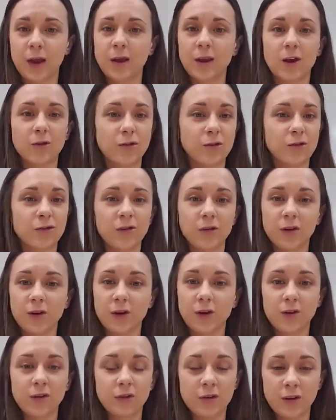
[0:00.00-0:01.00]
Now they're still
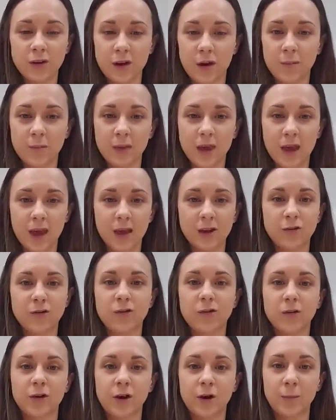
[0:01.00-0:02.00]
going to use the depth
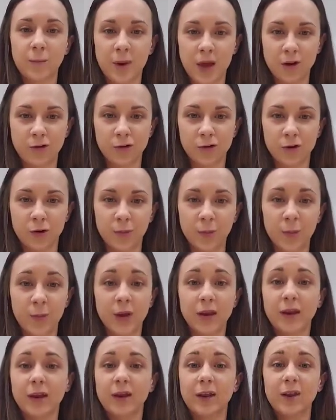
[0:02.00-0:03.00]
gauge, they're going to measure,
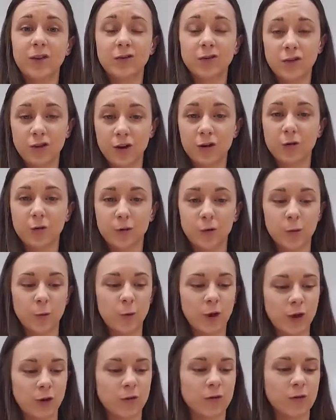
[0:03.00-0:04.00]
but in general
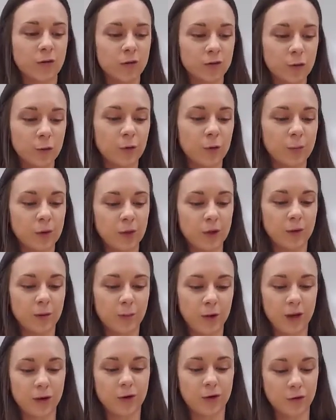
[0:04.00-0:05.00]
we use a
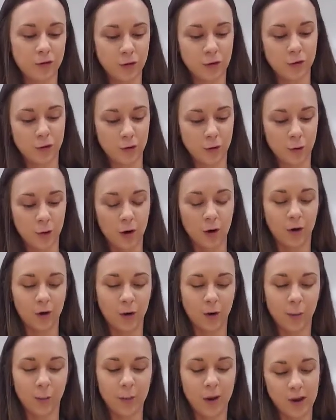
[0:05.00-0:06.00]
4mm screw
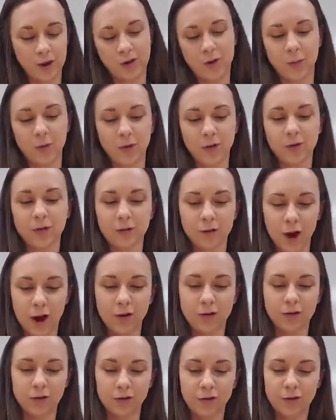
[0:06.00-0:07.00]
on mandibular
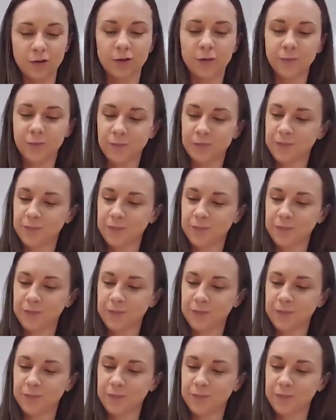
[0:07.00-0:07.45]
fractures.